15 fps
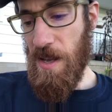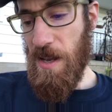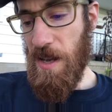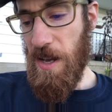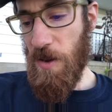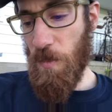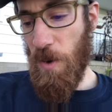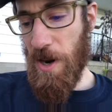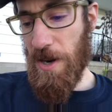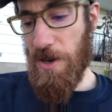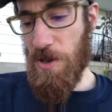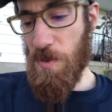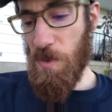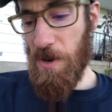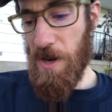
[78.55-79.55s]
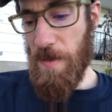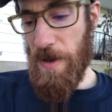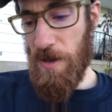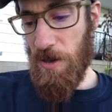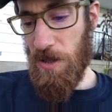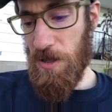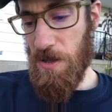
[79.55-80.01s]
"And why are you worried
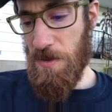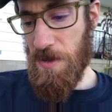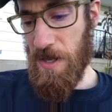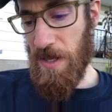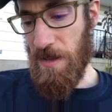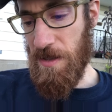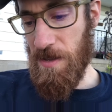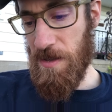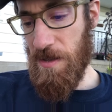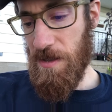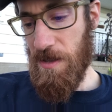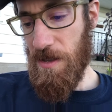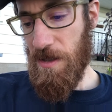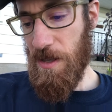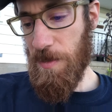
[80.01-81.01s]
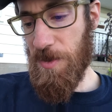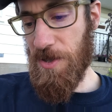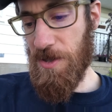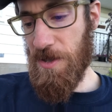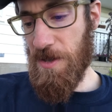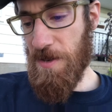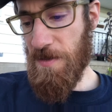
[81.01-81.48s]
about clothing?
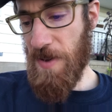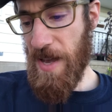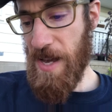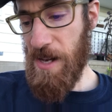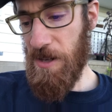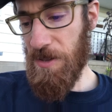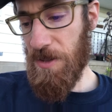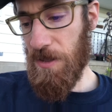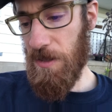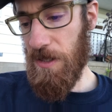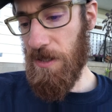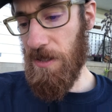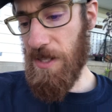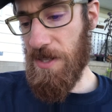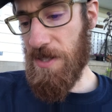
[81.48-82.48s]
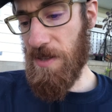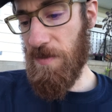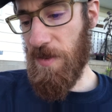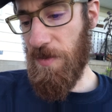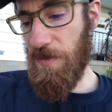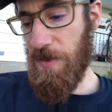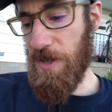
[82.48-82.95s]
Observe how the lilies of
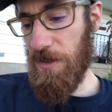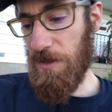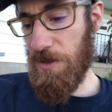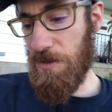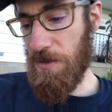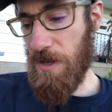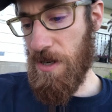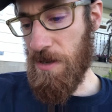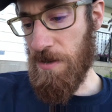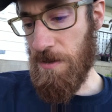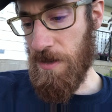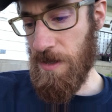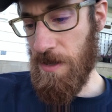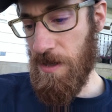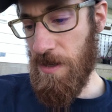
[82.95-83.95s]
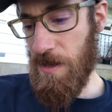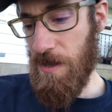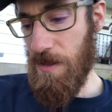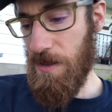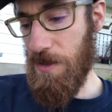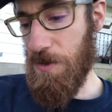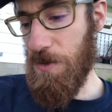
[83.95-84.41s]
the field grow.
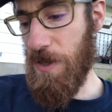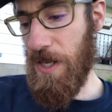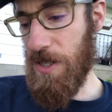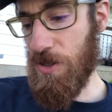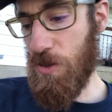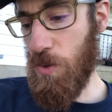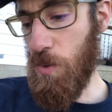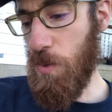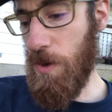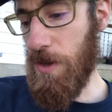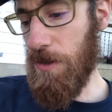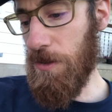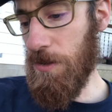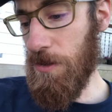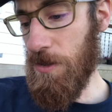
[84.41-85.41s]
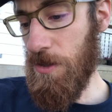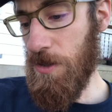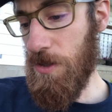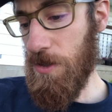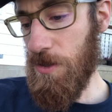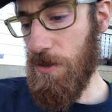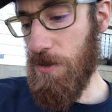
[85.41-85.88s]
They do not toil,
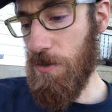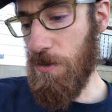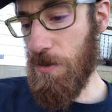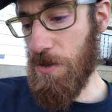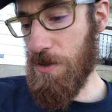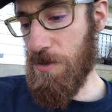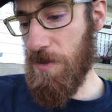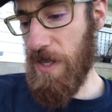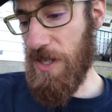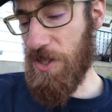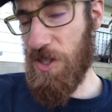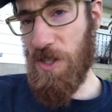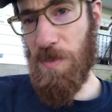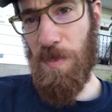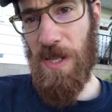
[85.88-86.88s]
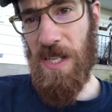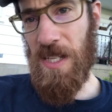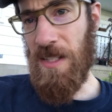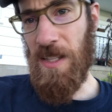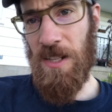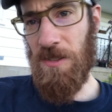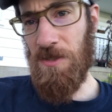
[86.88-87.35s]
nor do they
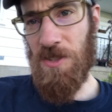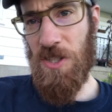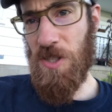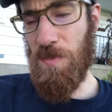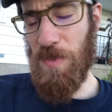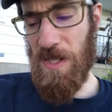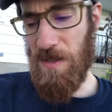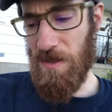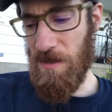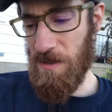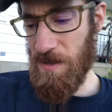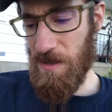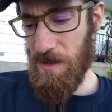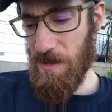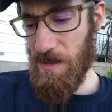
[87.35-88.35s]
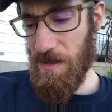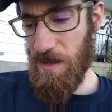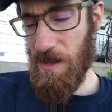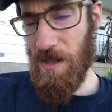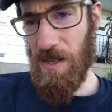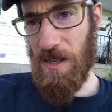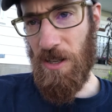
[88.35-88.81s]
spin." They don't spin
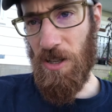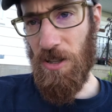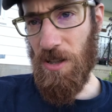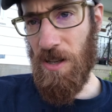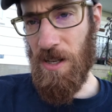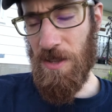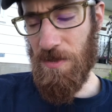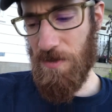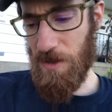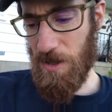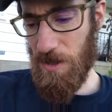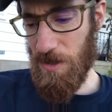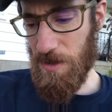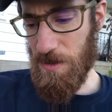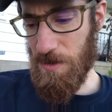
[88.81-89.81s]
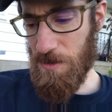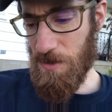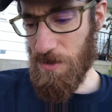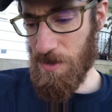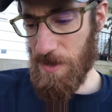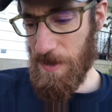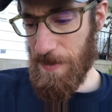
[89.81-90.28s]
cloth for
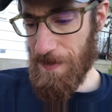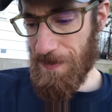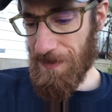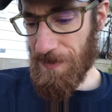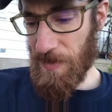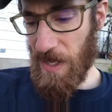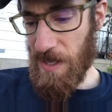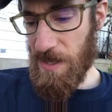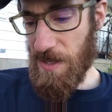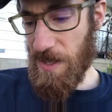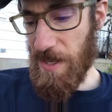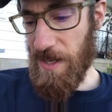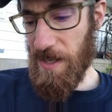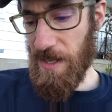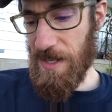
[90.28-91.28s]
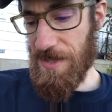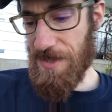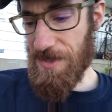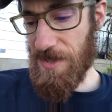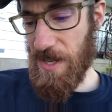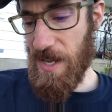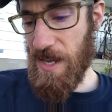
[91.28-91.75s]
clothes. "Yet I
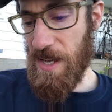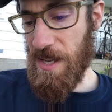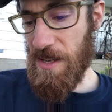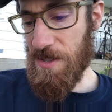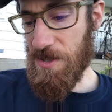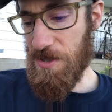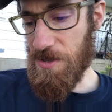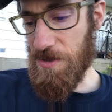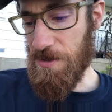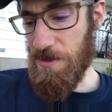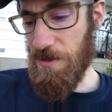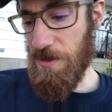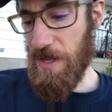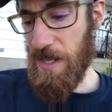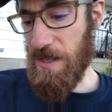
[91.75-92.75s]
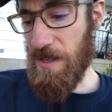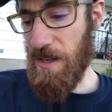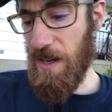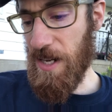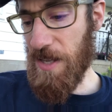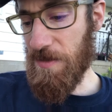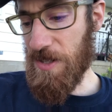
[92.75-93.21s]
say to you that
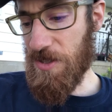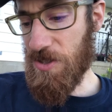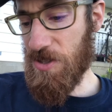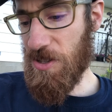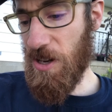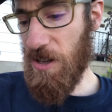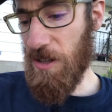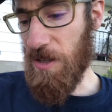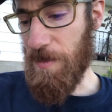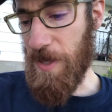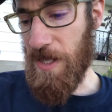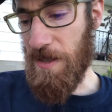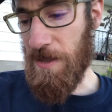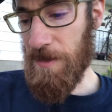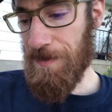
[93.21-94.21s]
not even Solomon,"